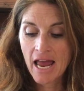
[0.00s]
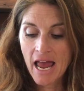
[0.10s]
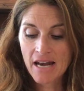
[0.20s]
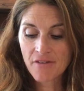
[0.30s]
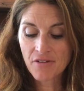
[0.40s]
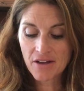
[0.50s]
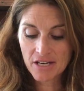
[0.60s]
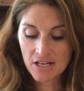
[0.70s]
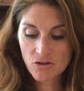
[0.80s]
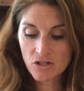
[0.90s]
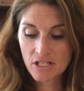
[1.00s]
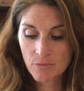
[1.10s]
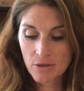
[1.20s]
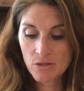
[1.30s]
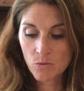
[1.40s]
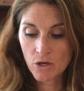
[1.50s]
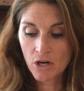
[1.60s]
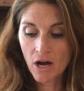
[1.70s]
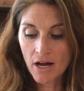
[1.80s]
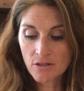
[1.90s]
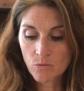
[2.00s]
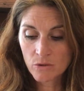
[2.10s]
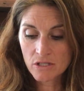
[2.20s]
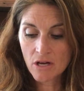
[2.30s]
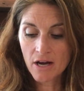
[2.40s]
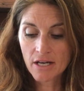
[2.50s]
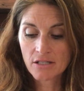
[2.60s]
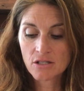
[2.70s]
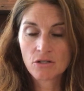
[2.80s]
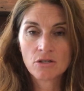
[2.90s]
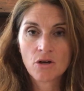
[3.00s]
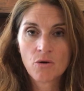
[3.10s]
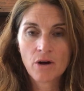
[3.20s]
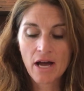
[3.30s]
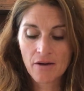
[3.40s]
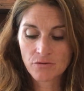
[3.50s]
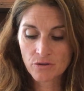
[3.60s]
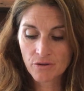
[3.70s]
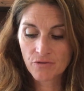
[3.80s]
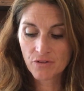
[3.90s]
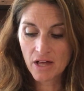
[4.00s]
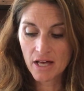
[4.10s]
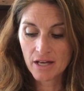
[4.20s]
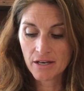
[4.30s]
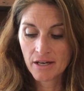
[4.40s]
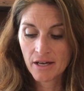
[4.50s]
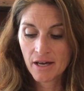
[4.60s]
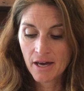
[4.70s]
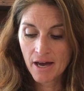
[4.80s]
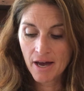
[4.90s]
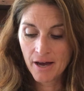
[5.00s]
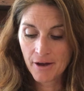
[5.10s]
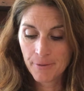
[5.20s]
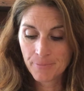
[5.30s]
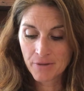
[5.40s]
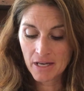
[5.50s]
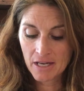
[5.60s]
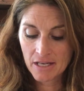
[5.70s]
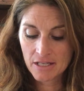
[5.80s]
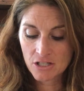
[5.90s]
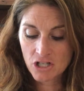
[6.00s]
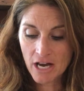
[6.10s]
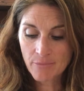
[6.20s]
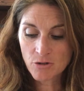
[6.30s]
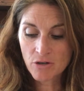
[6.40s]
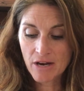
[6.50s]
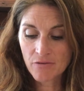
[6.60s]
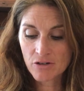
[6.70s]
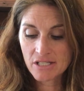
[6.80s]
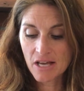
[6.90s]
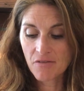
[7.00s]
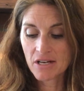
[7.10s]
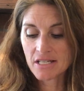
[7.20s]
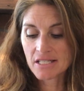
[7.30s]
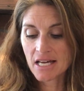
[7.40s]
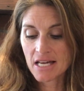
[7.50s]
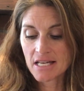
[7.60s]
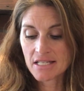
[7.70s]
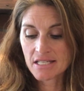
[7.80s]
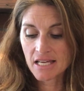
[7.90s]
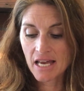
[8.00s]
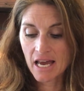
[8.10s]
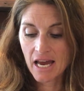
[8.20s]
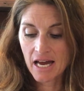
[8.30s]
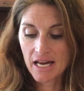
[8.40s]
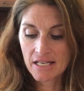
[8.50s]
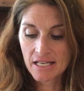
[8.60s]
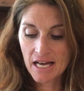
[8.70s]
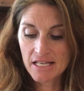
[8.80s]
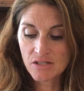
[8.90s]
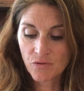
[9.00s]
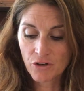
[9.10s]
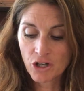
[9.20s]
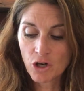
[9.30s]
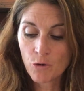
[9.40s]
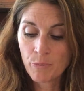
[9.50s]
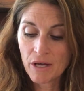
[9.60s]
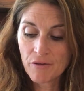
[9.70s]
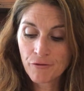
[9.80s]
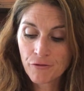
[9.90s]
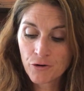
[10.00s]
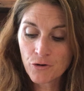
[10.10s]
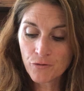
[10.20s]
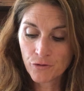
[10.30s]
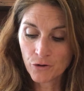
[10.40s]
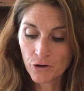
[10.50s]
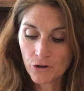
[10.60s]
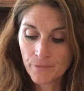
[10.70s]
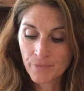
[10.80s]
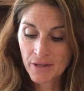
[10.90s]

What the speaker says: And I find it interesting because when God was talking to Noah after the flood, in chapter 9, verse 7, it says, and as for you, be fruitful